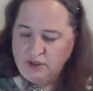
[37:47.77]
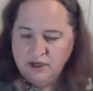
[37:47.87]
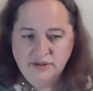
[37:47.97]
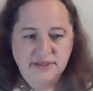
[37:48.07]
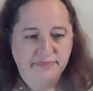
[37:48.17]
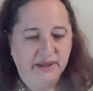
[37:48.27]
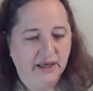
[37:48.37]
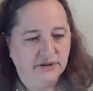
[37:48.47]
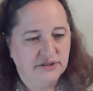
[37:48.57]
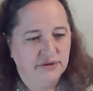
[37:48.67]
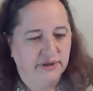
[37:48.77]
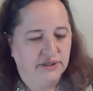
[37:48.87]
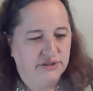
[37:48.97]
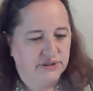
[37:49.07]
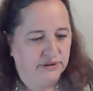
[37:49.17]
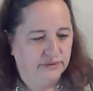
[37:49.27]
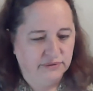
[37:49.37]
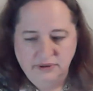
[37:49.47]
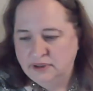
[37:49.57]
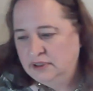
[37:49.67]
Something else you can do.
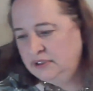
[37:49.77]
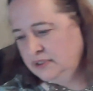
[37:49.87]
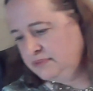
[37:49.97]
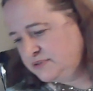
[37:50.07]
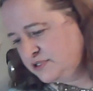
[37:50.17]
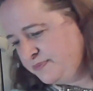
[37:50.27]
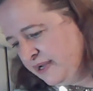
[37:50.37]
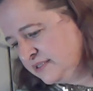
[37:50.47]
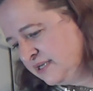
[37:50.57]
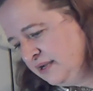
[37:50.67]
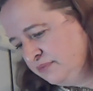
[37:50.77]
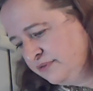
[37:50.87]
Let me switch back to camera